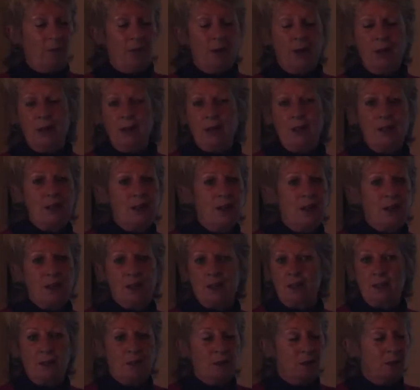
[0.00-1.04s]

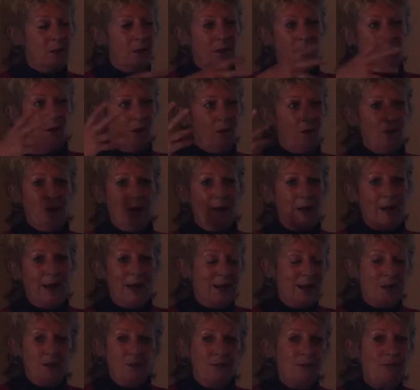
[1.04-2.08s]
insects on the
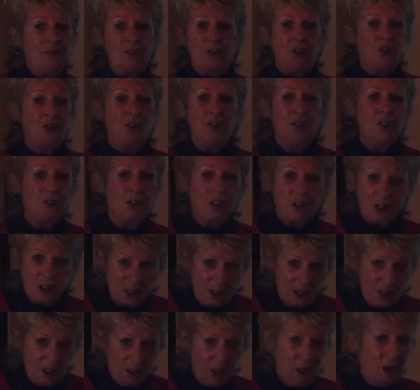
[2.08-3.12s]
land, fish in the
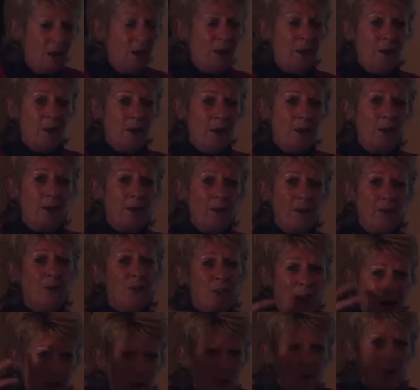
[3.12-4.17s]
sea,
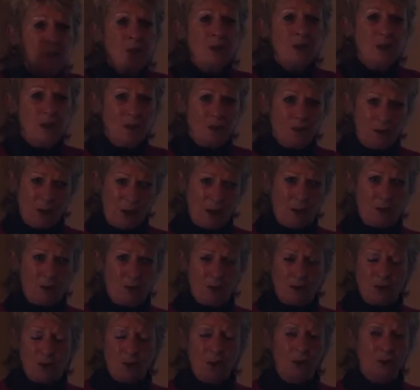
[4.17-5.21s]
thousands and
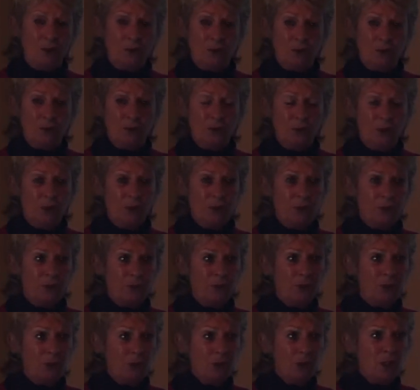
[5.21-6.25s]
thousands of
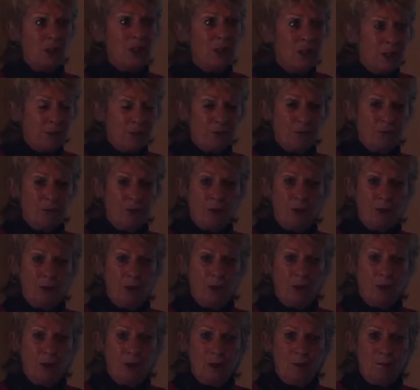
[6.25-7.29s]
different
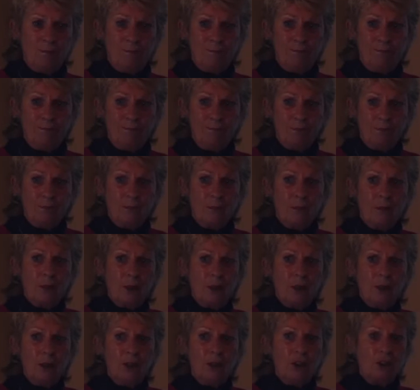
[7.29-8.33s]

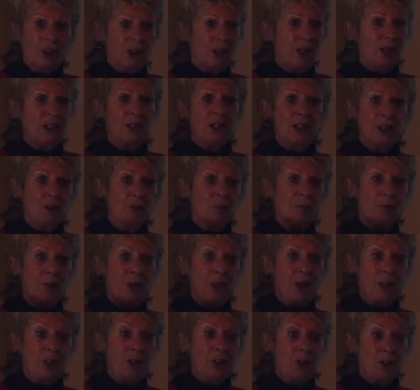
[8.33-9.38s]
genetic
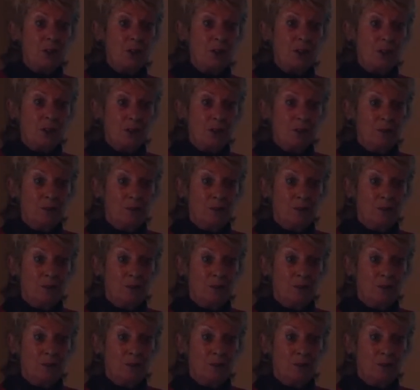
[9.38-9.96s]
combinations.